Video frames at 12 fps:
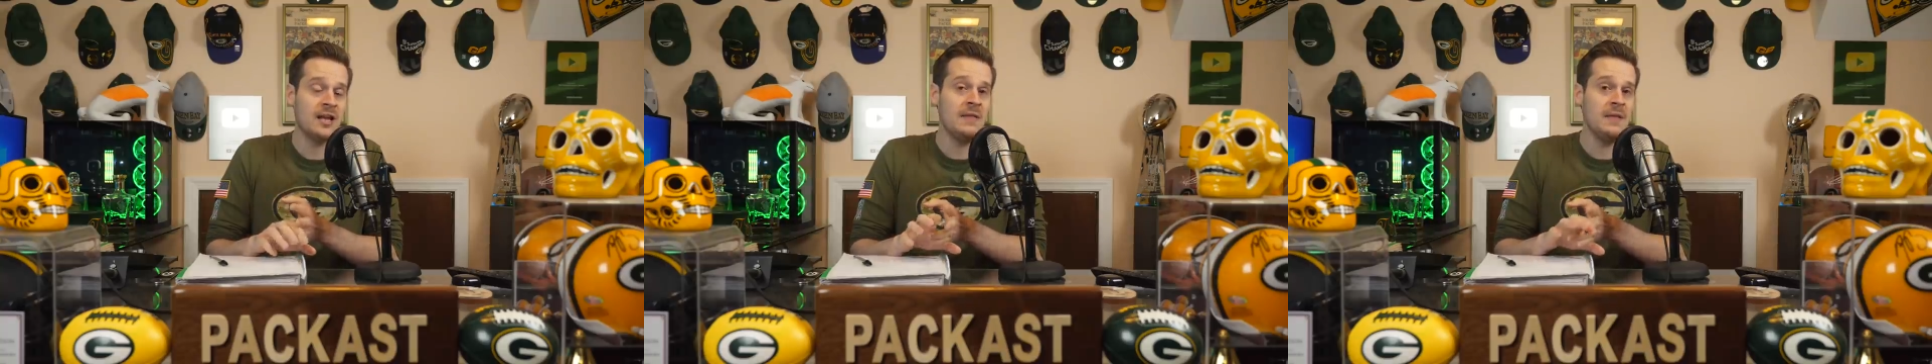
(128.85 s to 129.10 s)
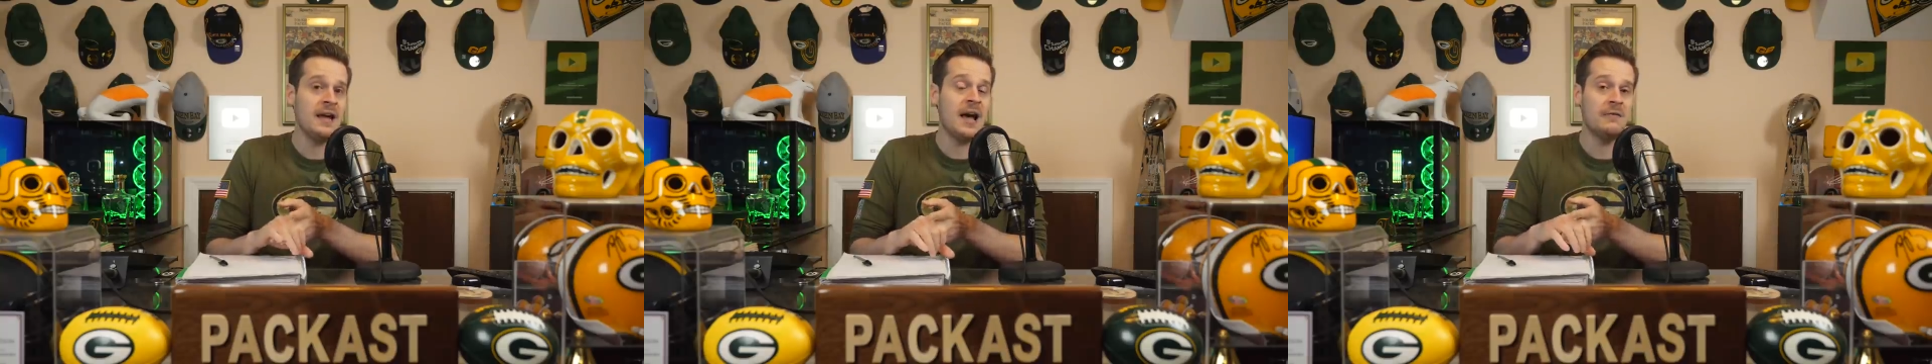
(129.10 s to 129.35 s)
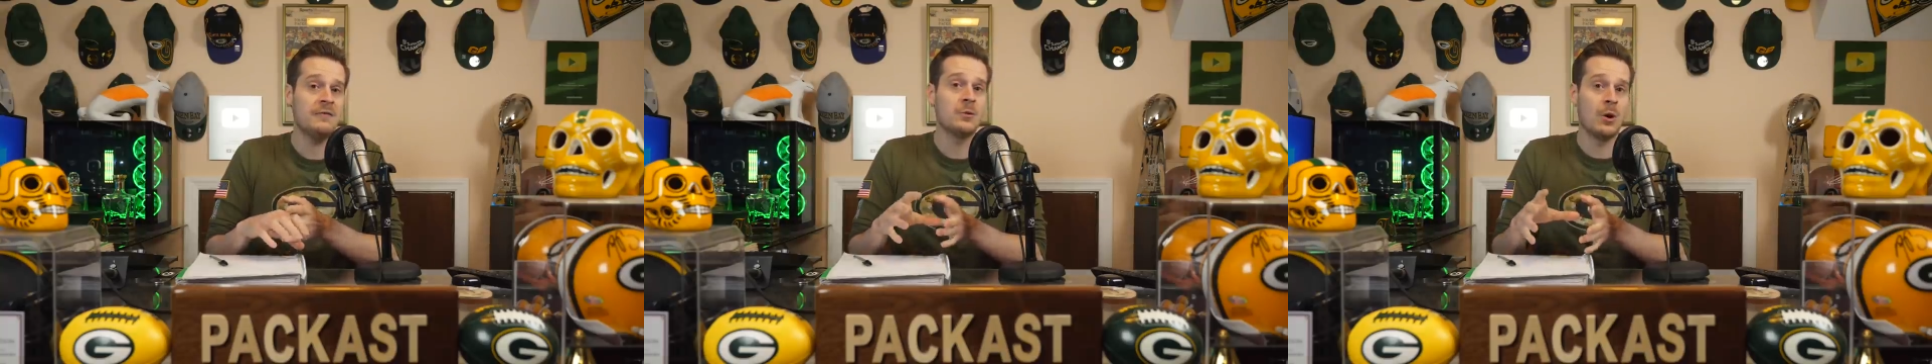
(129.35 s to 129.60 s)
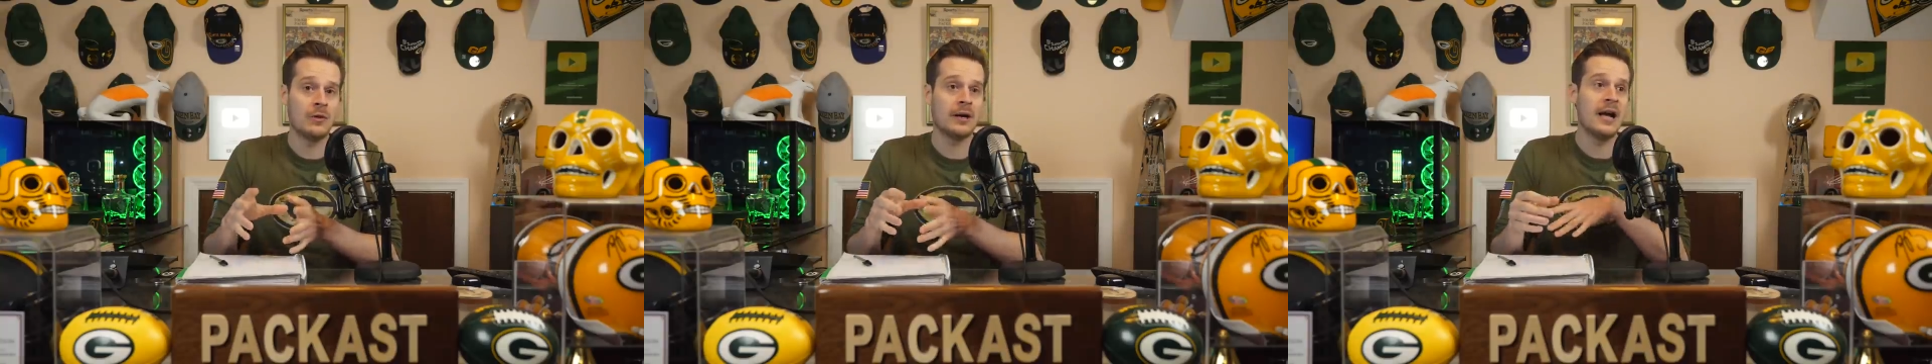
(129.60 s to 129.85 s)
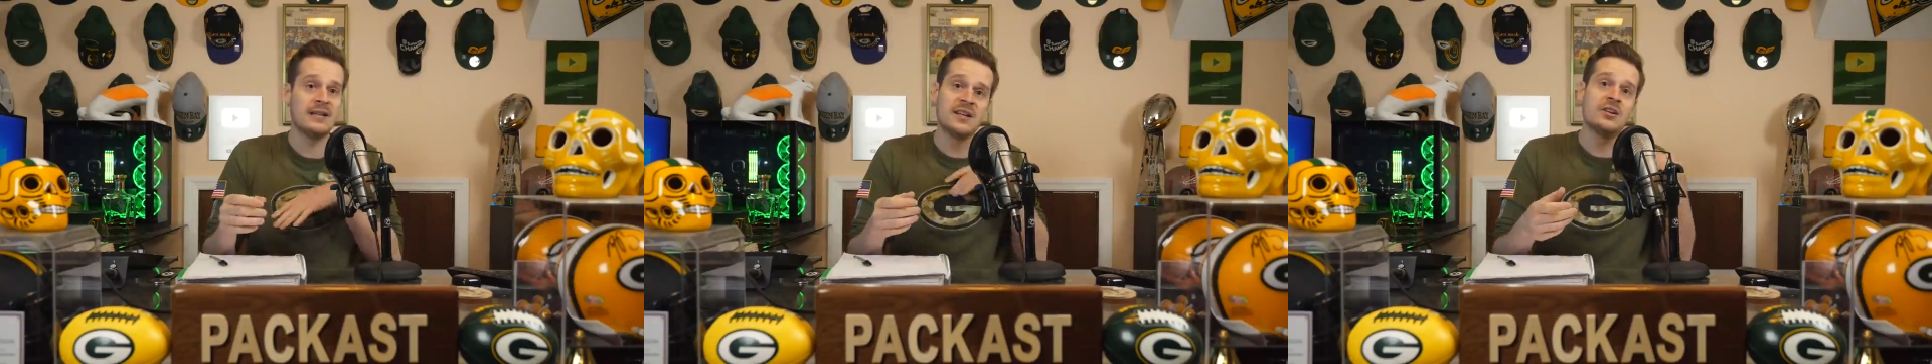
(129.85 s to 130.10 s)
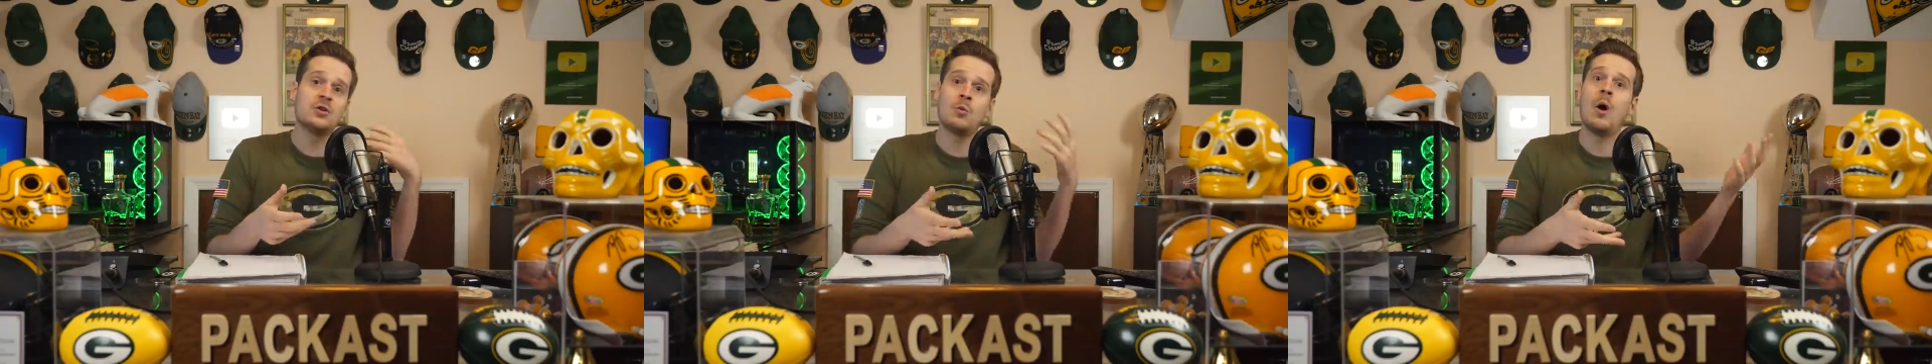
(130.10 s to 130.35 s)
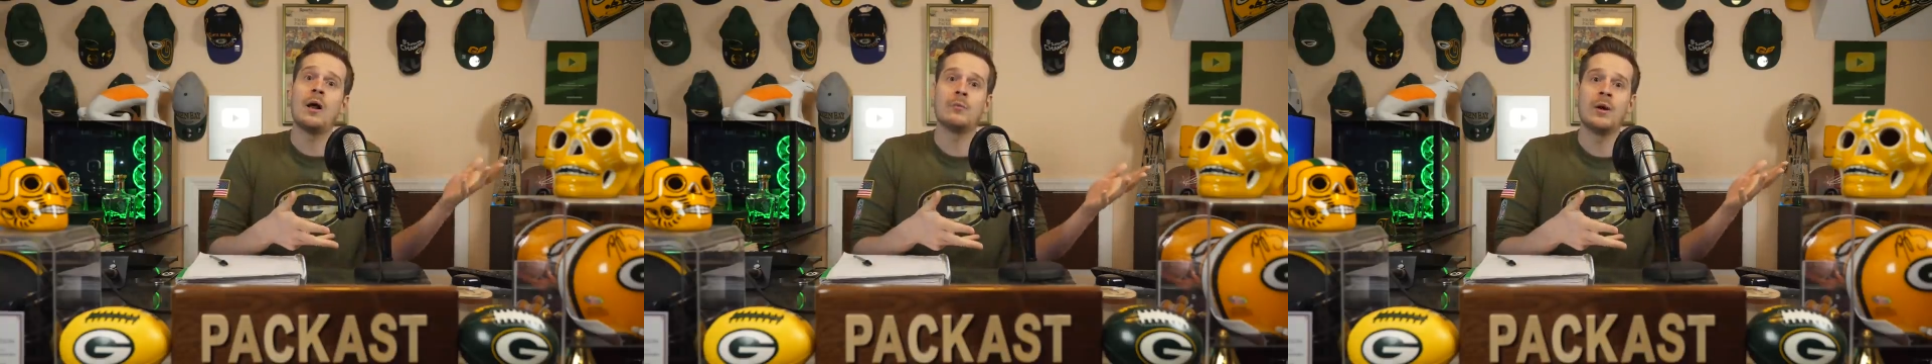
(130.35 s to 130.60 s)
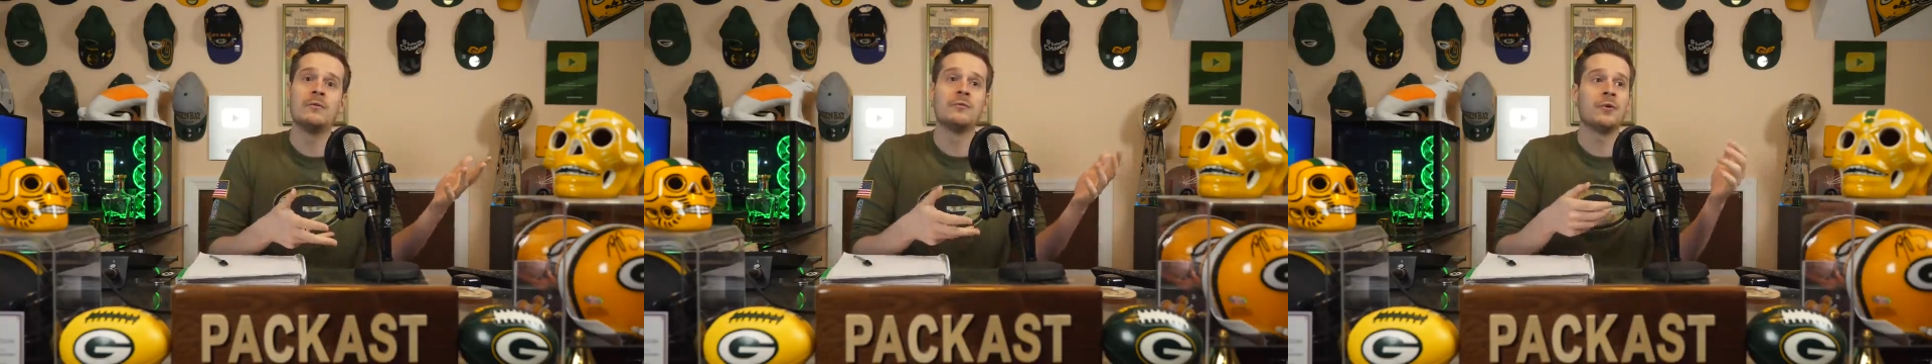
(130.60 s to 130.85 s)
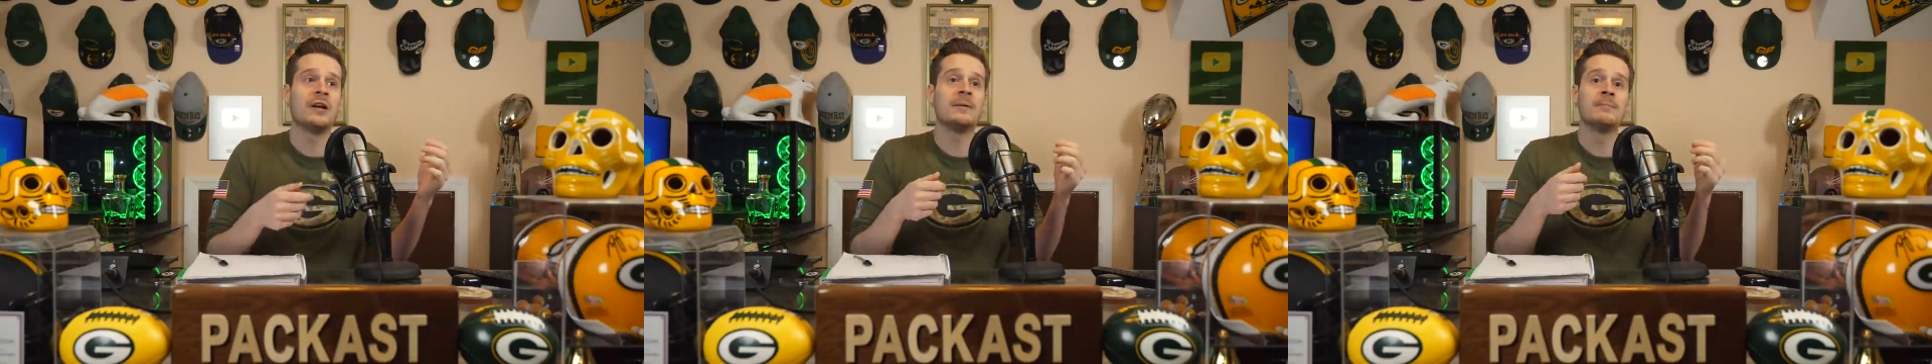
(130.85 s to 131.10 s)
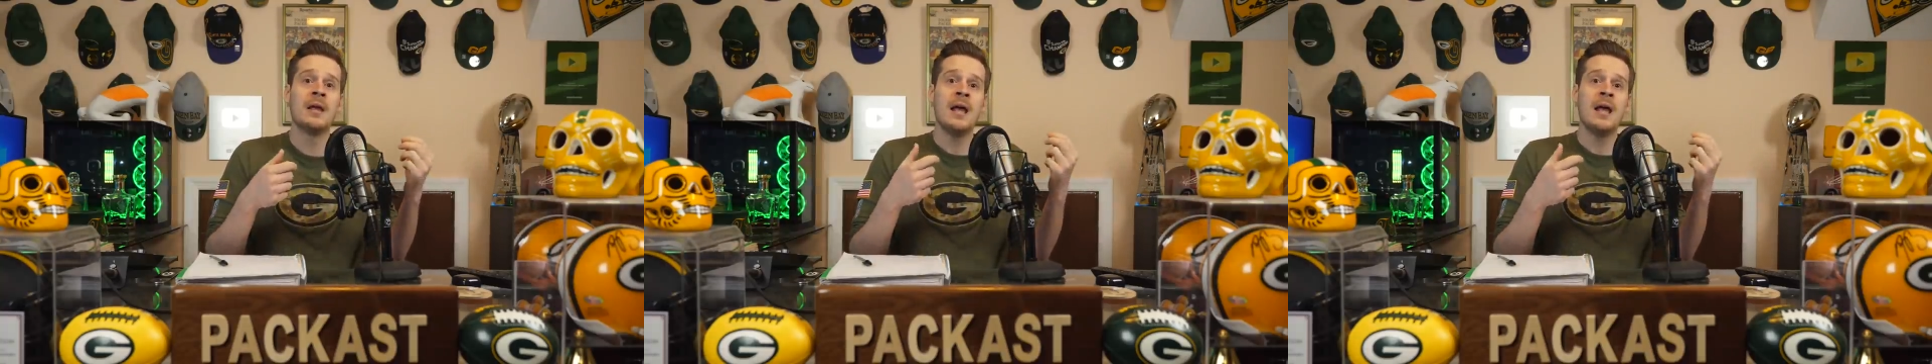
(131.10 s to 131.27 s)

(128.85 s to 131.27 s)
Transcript: and they got a few other guys like Juwann Winfree.